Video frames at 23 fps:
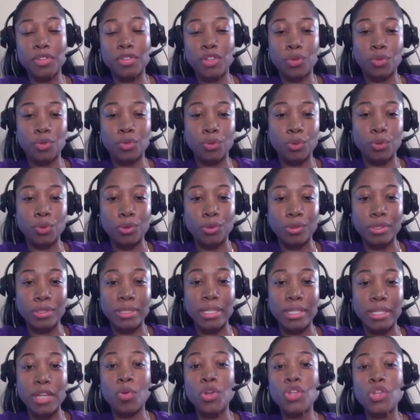rules?
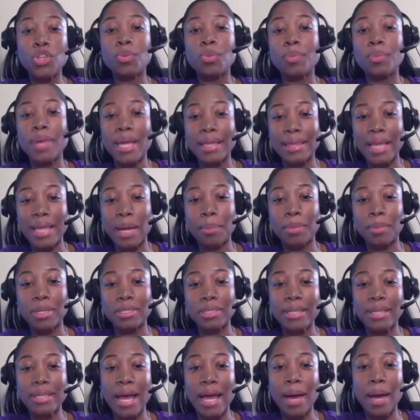When you make that much
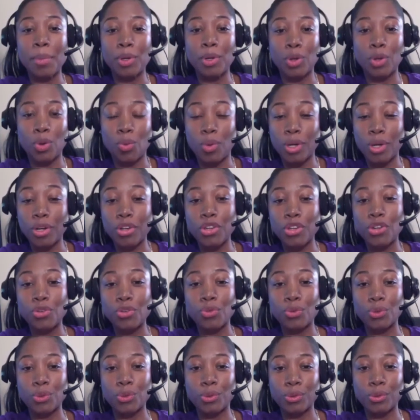capital, what are your
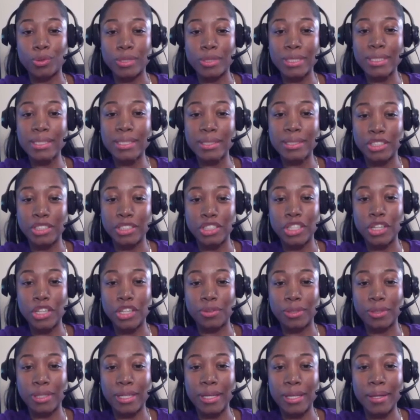rules
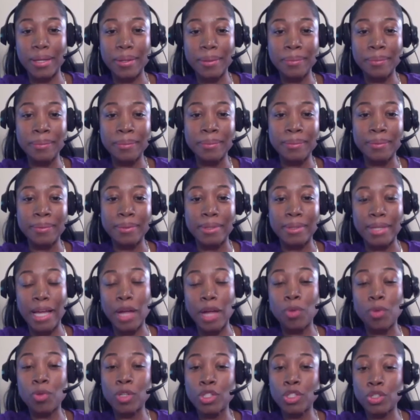generally? Like,
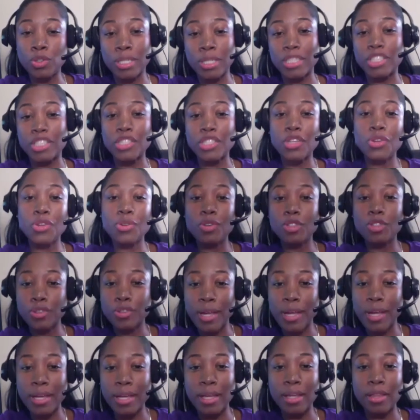would you continue
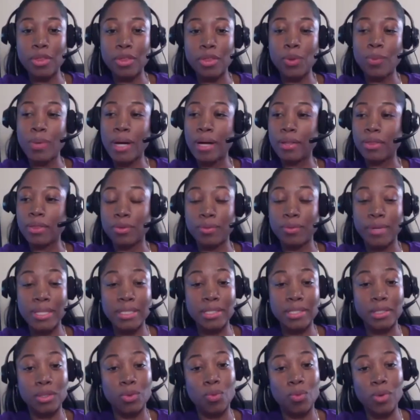trading throughout the rest
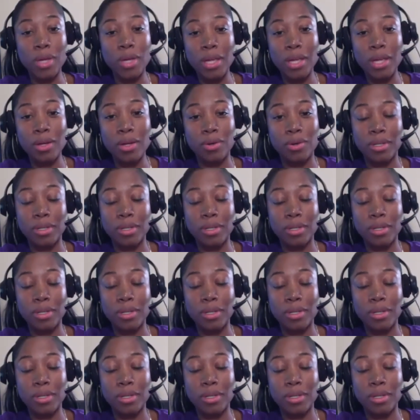of the week? Or you're